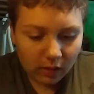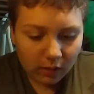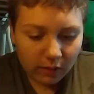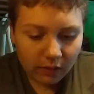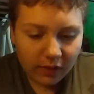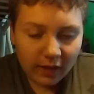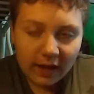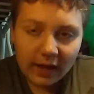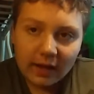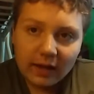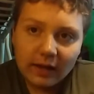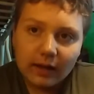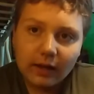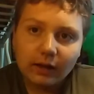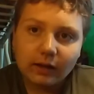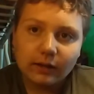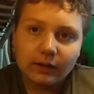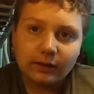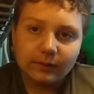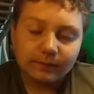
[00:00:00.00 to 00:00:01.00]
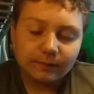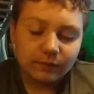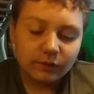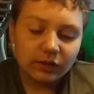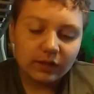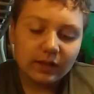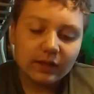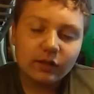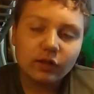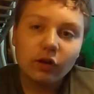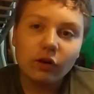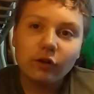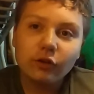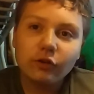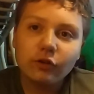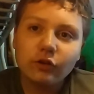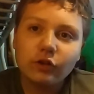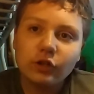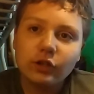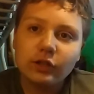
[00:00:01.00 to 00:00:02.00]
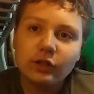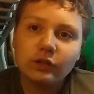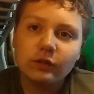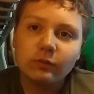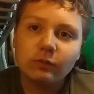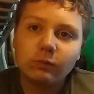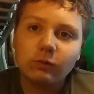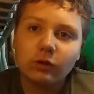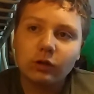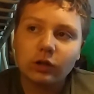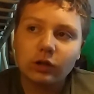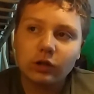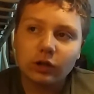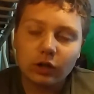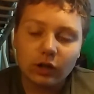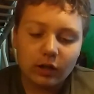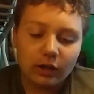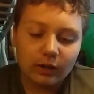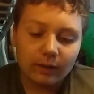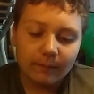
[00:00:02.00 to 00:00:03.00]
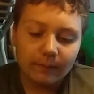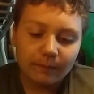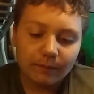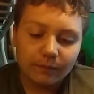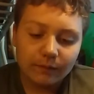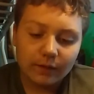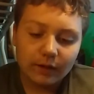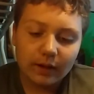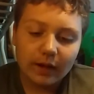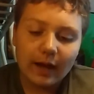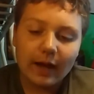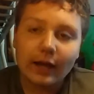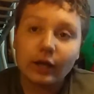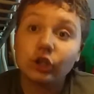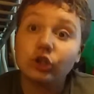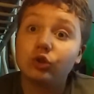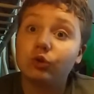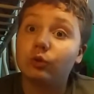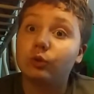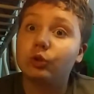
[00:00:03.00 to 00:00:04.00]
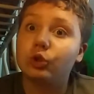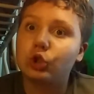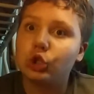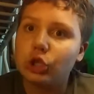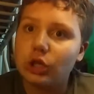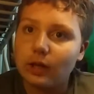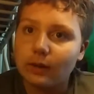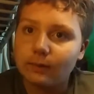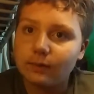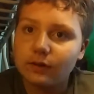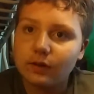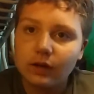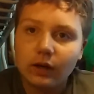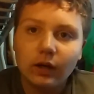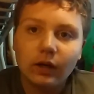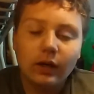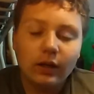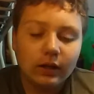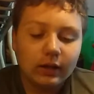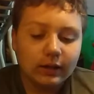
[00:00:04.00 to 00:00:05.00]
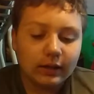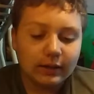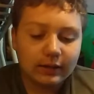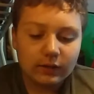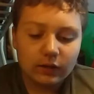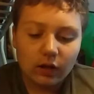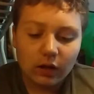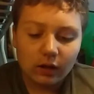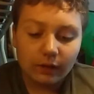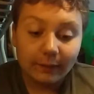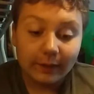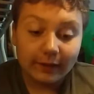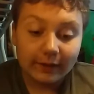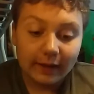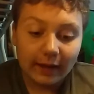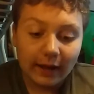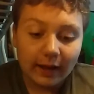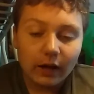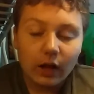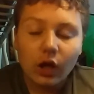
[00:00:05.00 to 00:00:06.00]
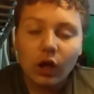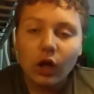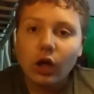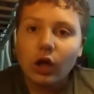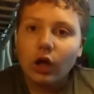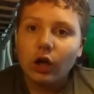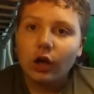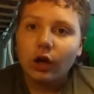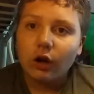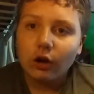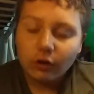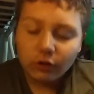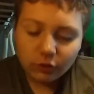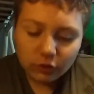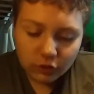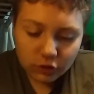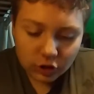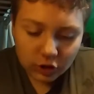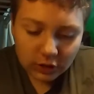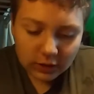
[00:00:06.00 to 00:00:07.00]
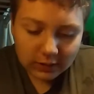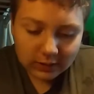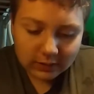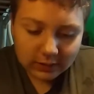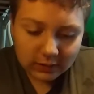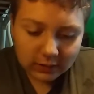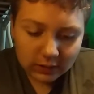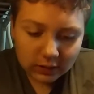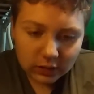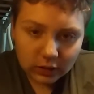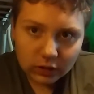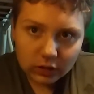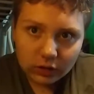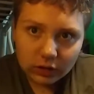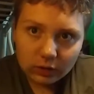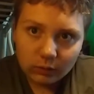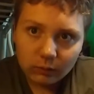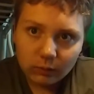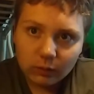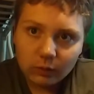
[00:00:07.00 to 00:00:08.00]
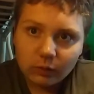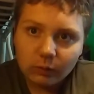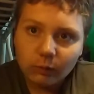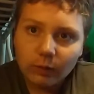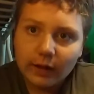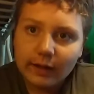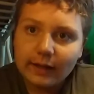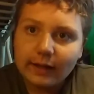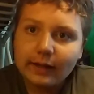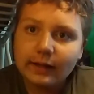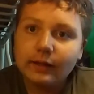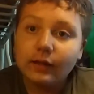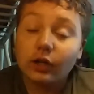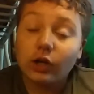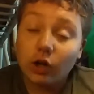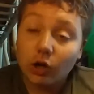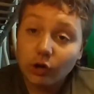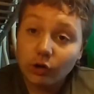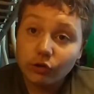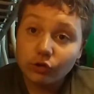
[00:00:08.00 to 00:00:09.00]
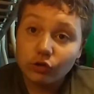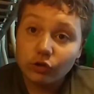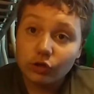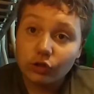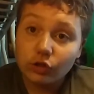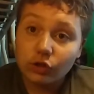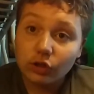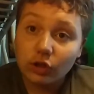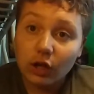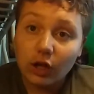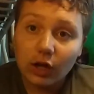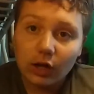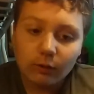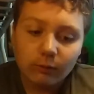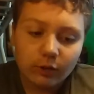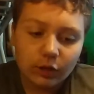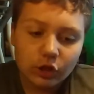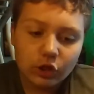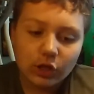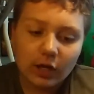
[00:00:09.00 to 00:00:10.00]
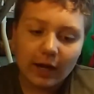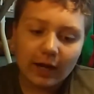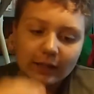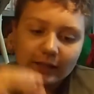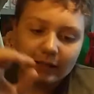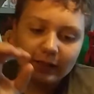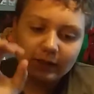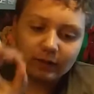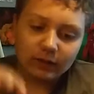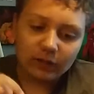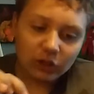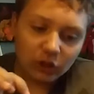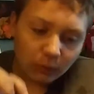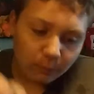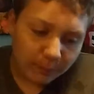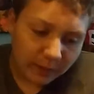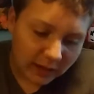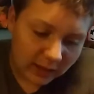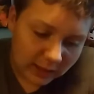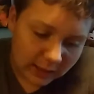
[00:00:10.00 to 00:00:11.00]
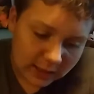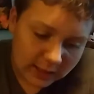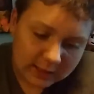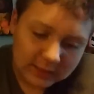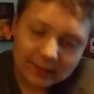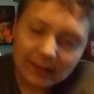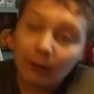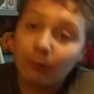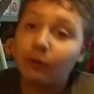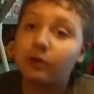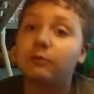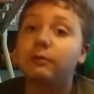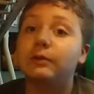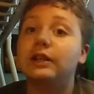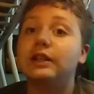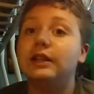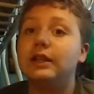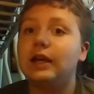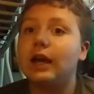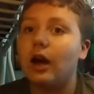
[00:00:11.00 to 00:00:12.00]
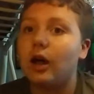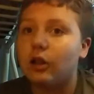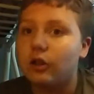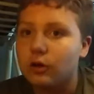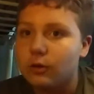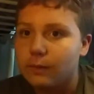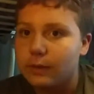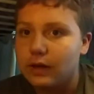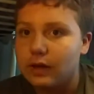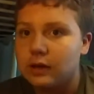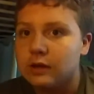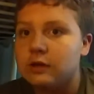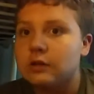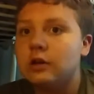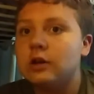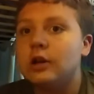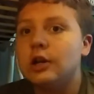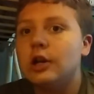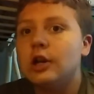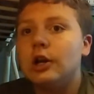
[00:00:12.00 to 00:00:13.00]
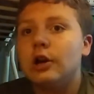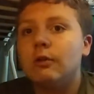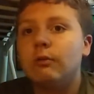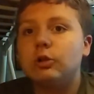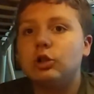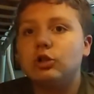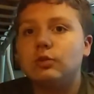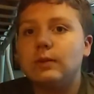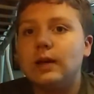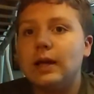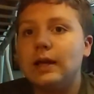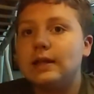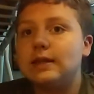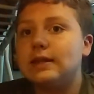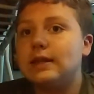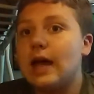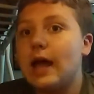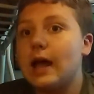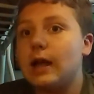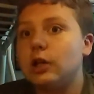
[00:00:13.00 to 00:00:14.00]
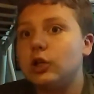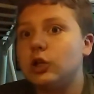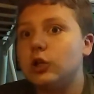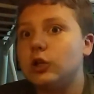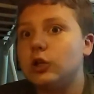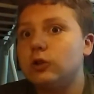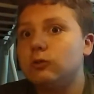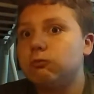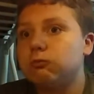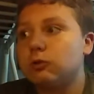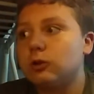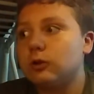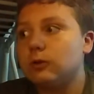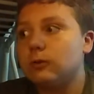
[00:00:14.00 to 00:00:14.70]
since cartridges were actual chips, let's talk about that. Cartridges went in the cartridge slot, which had these little pins that would read the other pin, which means that could